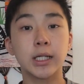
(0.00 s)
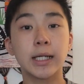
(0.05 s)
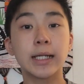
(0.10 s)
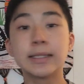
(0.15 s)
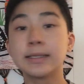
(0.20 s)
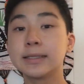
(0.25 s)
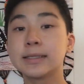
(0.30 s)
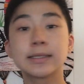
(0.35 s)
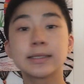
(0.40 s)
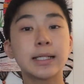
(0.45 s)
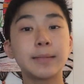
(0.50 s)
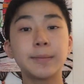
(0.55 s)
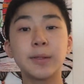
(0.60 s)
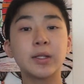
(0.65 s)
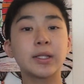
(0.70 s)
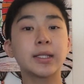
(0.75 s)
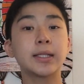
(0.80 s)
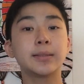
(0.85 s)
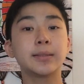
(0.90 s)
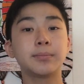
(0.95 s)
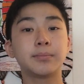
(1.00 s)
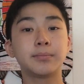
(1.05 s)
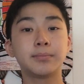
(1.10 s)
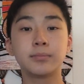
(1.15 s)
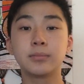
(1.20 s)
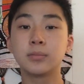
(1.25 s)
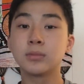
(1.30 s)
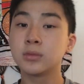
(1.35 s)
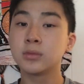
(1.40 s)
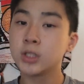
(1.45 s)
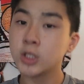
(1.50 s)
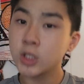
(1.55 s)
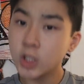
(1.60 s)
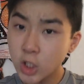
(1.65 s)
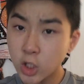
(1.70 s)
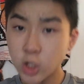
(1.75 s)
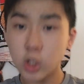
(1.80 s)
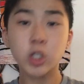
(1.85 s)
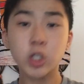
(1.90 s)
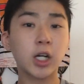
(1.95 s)
and some of them
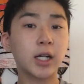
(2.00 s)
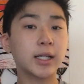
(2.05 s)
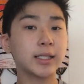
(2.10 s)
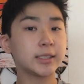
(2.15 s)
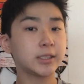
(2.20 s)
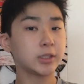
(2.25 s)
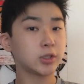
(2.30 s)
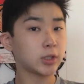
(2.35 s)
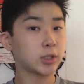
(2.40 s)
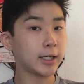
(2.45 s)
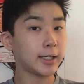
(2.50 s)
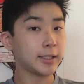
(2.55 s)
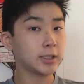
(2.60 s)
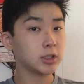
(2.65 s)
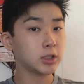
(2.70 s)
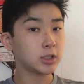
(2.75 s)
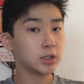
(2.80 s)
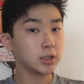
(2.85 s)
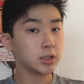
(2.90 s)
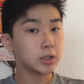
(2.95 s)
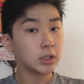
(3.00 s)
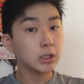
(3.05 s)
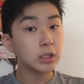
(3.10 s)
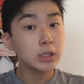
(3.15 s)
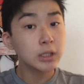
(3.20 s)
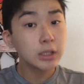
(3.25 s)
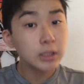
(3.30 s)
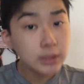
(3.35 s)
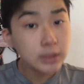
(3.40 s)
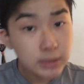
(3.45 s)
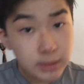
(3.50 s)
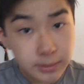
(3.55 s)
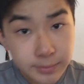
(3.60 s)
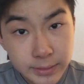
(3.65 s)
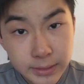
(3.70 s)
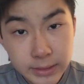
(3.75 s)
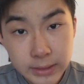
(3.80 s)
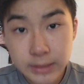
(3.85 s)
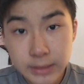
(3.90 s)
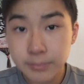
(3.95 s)
are not as trash. Some
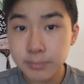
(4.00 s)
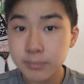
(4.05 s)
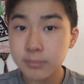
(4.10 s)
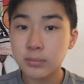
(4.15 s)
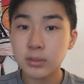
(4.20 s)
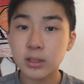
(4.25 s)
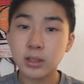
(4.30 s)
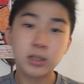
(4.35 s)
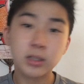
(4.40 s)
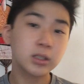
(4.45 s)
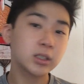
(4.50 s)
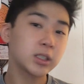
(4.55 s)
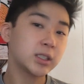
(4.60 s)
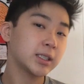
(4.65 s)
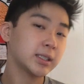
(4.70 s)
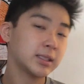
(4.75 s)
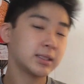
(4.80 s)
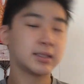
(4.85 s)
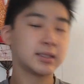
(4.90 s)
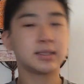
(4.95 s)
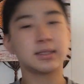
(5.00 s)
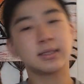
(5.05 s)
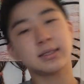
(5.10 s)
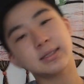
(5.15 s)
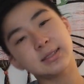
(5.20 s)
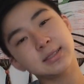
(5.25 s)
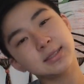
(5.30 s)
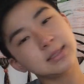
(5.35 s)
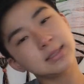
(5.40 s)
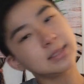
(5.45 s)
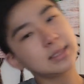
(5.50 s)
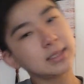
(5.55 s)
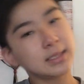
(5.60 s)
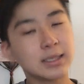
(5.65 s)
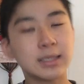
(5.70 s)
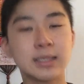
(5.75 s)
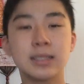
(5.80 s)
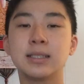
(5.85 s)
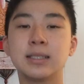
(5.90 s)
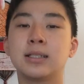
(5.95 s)
of them are just
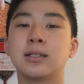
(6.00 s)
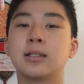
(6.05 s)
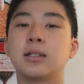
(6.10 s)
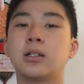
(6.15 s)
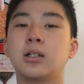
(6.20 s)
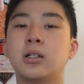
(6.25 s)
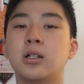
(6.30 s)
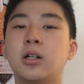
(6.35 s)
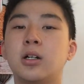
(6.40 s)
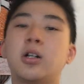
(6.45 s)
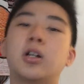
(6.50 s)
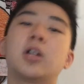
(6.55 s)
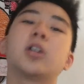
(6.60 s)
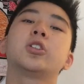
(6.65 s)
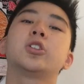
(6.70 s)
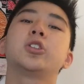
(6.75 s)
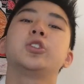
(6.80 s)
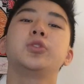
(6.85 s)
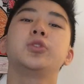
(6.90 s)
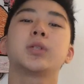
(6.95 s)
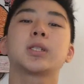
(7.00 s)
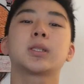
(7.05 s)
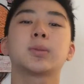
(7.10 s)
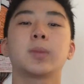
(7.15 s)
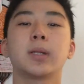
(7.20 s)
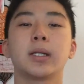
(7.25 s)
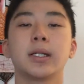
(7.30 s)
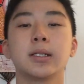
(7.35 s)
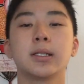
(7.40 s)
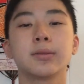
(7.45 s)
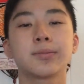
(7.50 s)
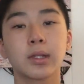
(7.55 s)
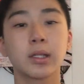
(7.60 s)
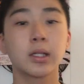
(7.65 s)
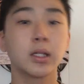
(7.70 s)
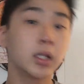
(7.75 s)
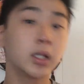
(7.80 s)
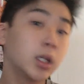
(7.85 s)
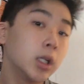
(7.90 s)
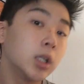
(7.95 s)
hard to explain.
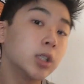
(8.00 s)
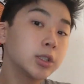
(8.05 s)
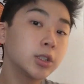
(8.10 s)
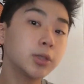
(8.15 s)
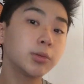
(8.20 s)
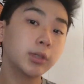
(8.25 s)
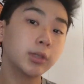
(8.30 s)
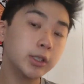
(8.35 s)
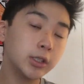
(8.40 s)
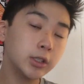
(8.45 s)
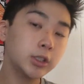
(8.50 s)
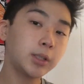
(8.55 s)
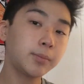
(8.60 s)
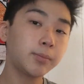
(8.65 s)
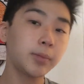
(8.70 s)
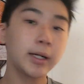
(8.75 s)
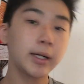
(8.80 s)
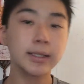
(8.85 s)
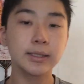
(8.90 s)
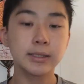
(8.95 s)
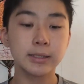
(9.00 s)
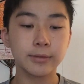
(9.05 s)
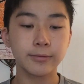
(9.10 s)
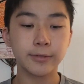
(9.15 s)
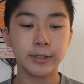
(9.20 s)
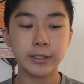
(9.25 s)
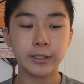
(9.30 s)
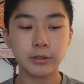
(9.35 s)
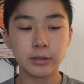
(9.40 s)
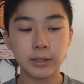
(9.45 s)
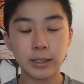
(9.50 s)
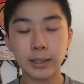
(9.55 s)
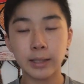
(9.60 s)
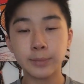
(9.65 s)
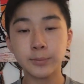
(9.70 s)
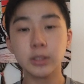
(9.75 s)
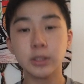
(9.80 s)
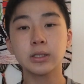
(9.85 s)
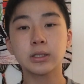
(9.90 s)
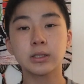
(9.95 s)
So we're gonna jump right into the video, and
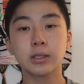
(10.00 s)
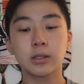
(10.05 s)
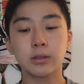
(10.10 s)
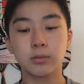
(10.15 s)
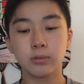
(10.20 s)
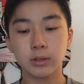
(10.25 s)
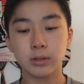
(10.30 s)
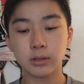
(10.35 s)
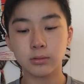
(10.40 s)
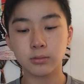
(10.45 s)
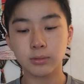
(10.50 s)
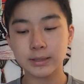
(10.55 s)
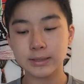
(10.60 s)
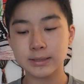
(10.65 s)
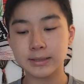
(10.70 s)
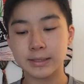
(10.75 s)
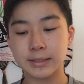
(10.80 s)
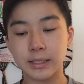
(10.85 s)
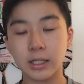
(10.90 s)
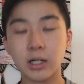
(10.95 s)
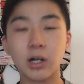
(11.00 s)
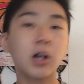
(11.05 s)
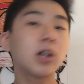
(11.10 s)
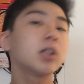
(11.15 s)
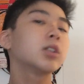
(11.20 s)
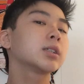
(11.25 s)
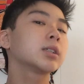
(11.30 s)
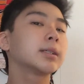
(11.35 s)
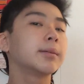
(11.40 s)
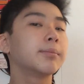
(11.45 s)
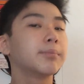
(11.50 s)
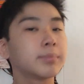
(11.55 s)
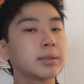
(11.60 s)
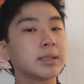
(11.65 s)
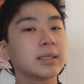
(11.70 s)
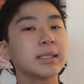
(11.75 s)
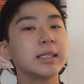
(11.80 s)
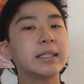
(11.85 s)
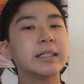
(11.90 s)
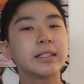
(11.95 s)
I'm gonna start with the ones that aren't
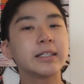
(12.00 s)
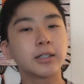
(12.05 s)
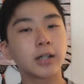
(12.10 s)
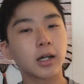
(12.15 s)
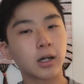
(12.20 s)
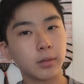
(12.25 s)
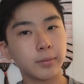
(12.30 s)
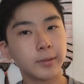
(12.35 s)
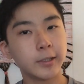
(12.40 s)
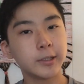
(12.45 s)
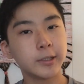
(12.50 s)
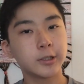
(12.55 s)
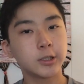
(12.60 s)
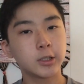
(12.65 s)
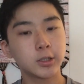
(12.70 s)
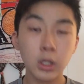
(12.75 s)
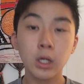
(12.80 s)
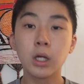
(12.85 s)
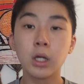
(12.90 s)
complete garbage.